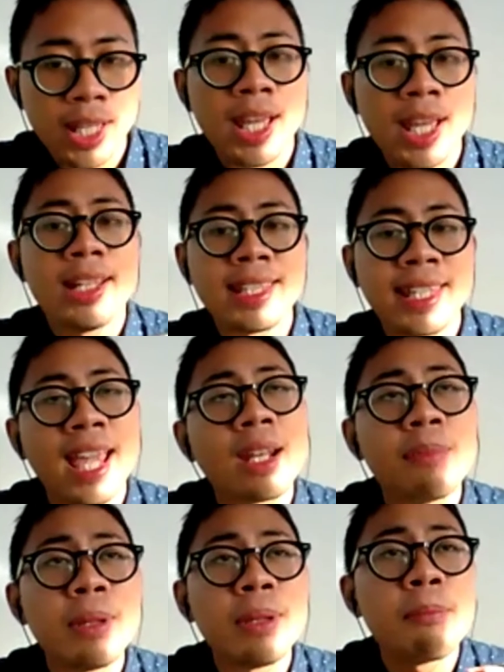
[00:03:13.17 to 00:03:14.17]
they can
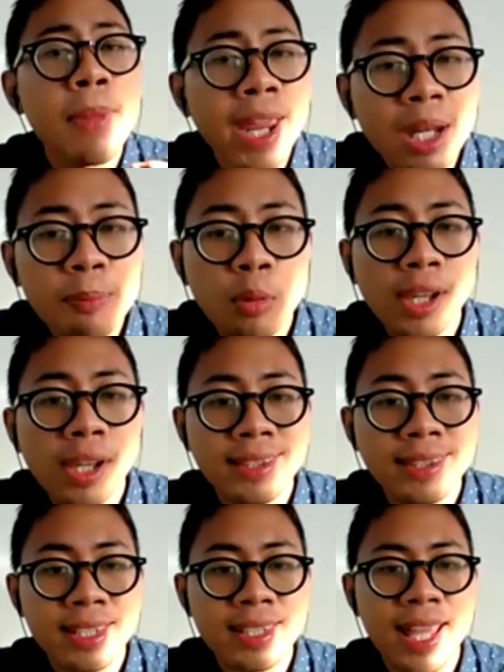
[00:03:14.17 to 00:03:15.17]
be
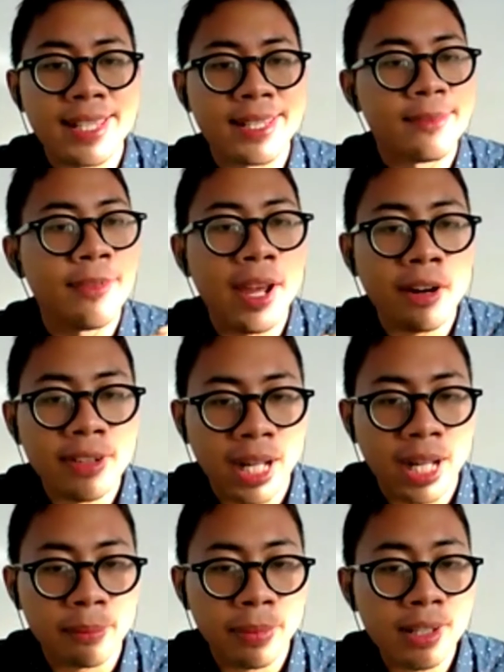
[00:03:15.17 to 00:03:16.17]
manipulated as
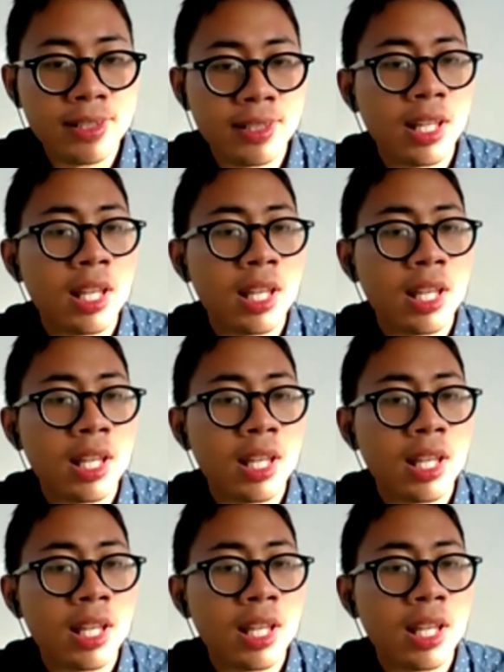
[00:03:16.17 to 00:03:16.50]
variables